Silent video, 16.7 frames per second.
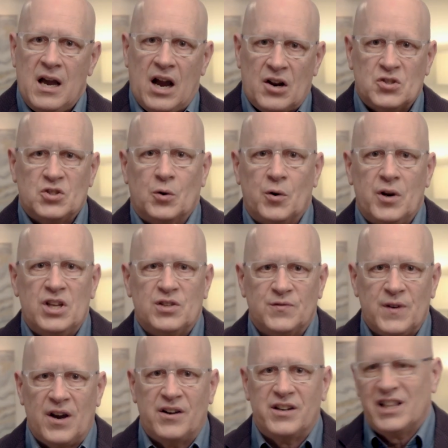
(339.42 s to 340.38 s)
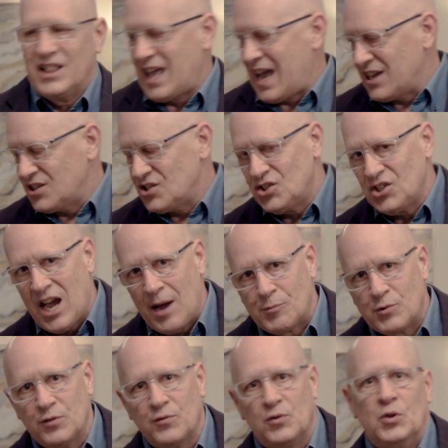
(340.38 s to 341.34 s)
Our story is found in the last
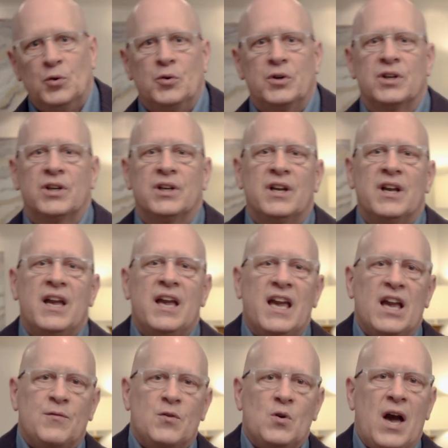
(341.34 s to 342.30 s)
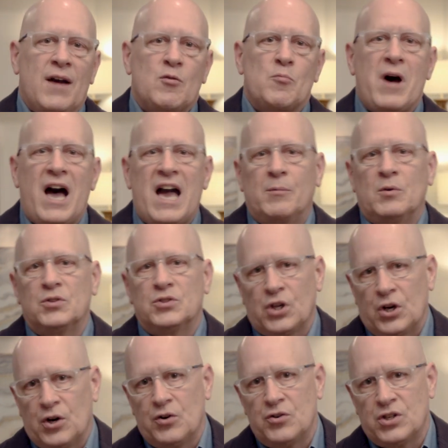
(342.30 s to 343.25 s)
chapter of Luke, if you have a Bible,
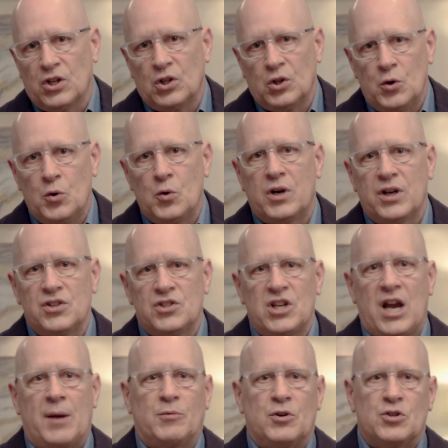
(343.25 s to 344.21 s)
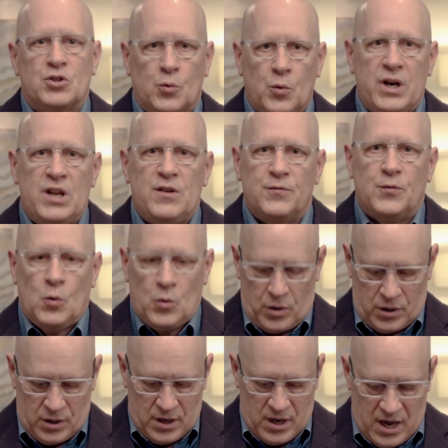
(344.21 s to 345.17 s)
turn to Luke chapter
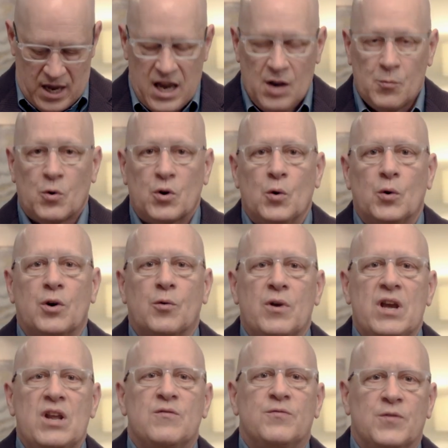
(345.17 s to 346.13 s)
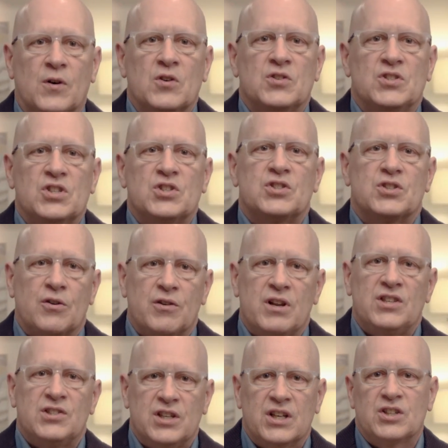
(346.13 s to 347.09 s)
24, and we're going to read verses
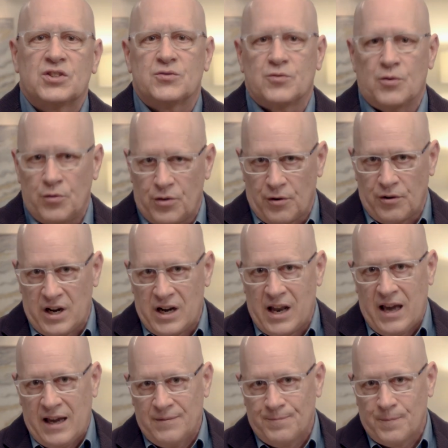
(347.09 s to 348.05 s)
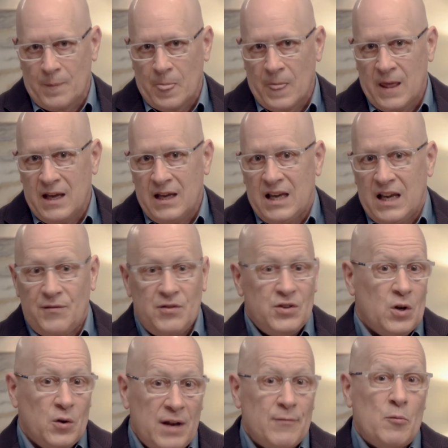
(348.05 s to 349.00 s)
36 through 39. If you
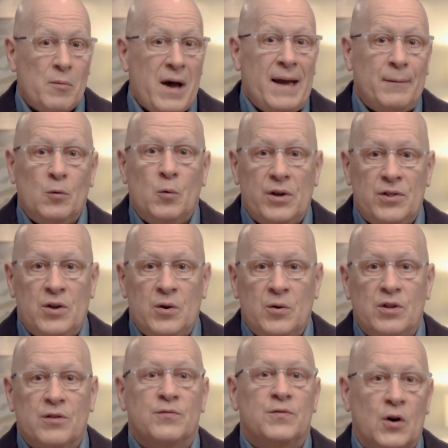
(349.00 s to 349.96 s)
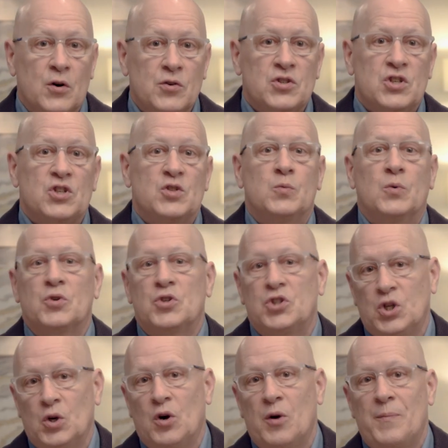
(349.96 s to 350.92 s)
don't have a Bible with you, the verses will
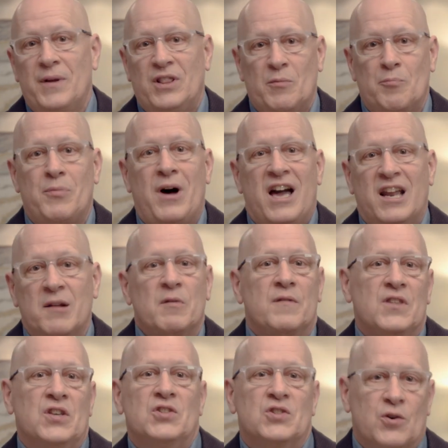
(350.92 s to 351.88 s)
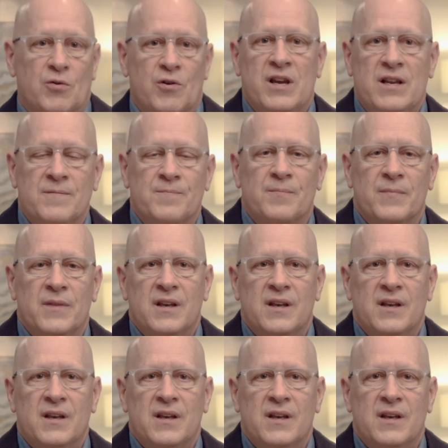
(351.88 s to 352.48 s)
show up at the bottom of this screen.